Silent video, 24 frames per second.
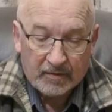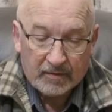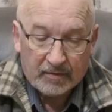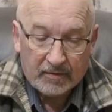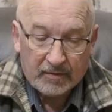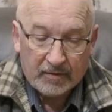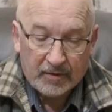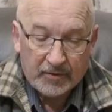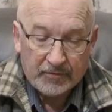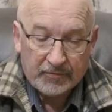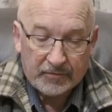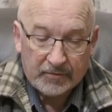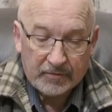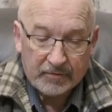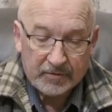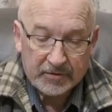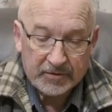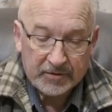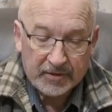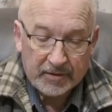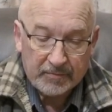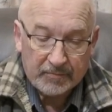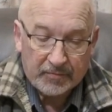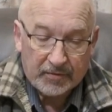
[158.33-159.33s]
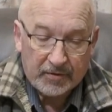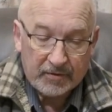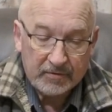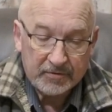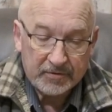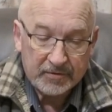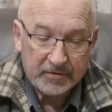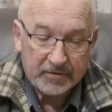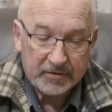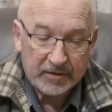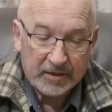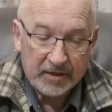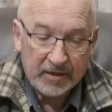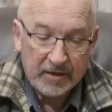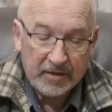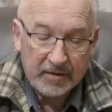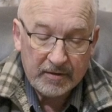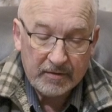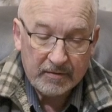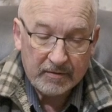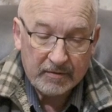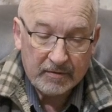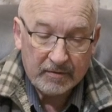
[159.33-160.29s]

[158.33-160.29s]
Go through the same process again.